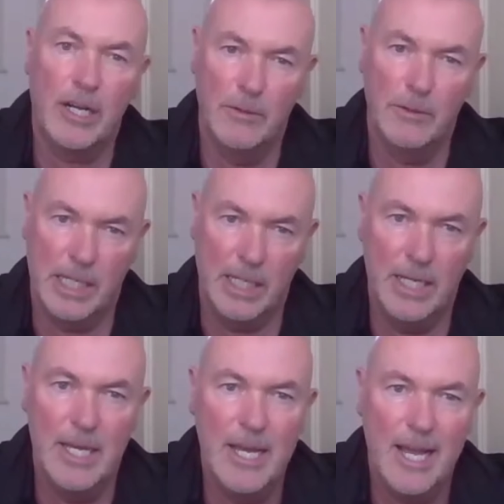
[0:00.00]
closely,
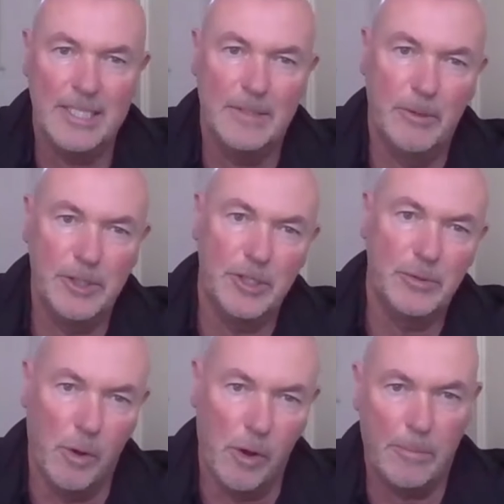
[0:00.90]
as opposed to
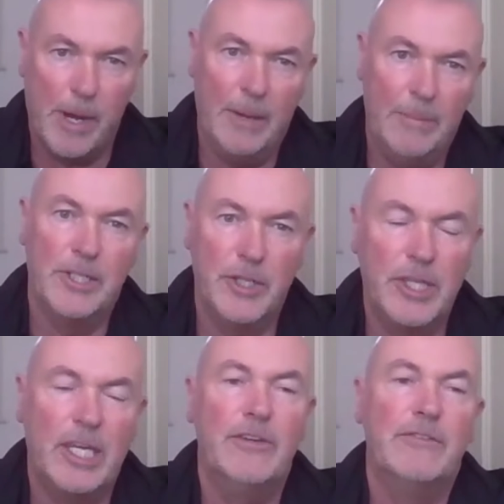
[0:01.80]
just walk by because you
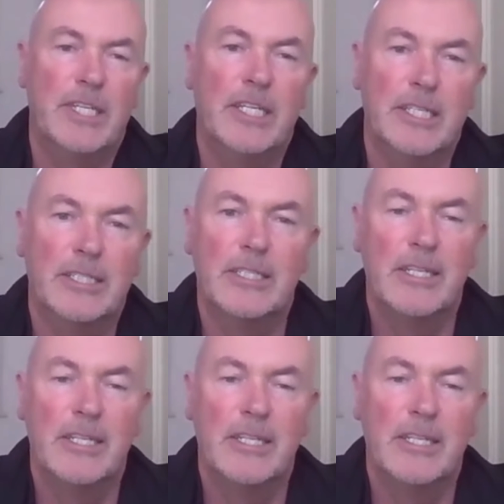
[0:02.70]
think you've seen it